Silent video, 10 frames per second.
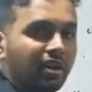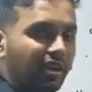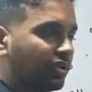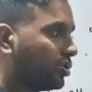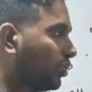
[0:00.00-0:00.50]

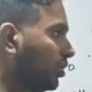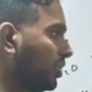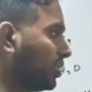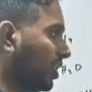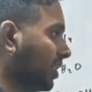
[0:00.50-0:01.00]

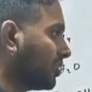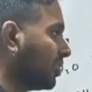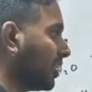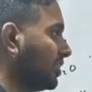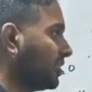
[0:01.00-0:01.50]
H2O is
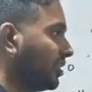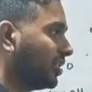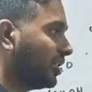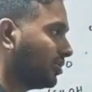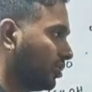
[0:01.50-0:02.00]
also
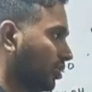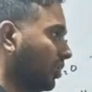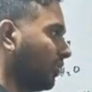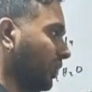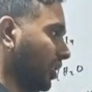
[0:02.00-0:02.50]
considered as
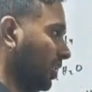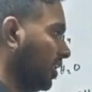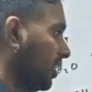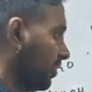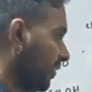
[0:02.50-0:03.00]
nucleophile.
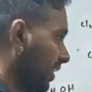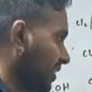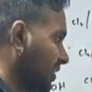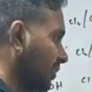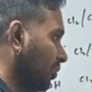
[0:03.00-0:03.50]
For
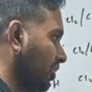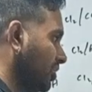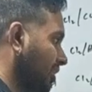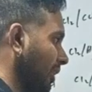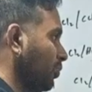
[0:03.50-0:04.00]
example, in
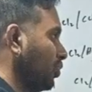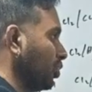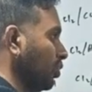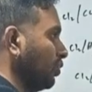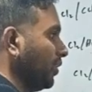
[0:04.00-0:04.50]
step
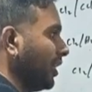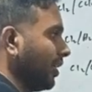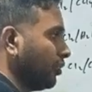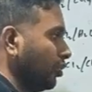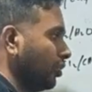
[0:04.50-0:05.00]
2, we
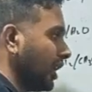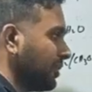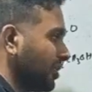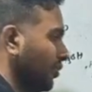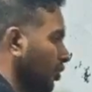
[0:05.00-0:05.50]
have 2
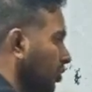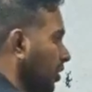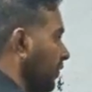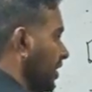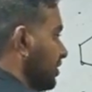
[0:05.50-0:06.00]
types of
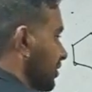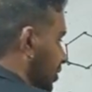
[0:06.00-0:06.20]
nucleophiles